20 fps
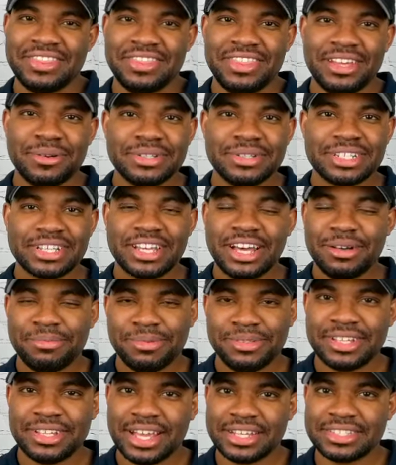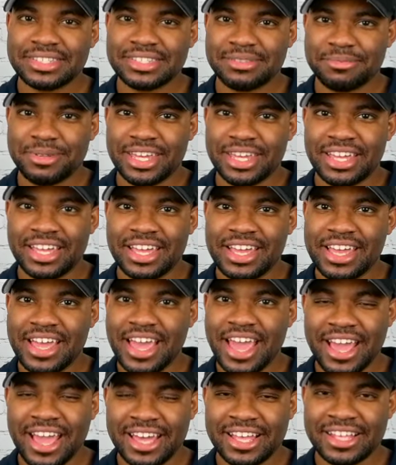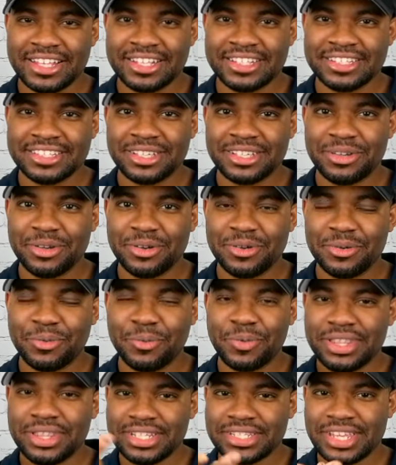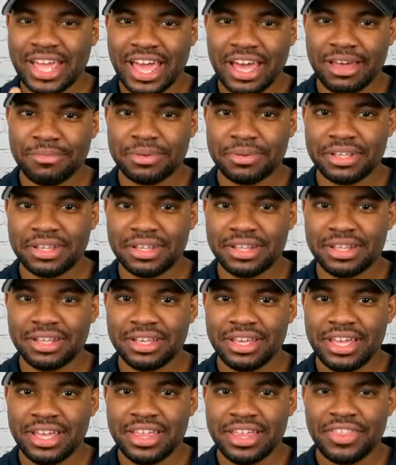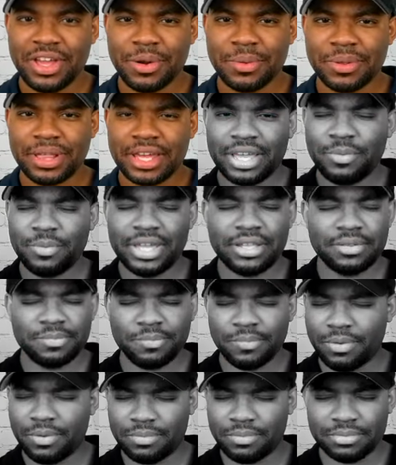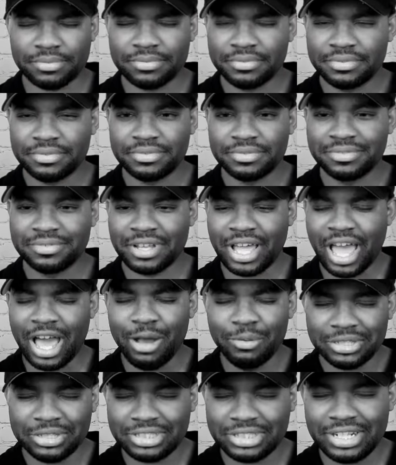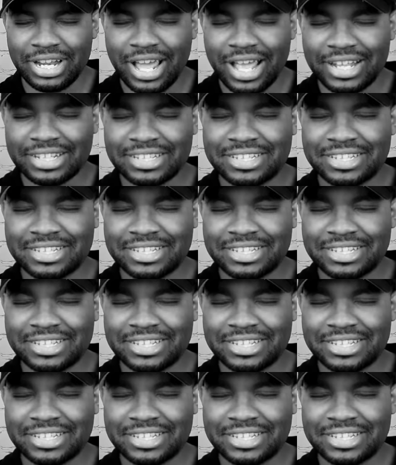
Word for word: there was a couple next to me, and when this happened, they were like, "Wait, whoa, how is she not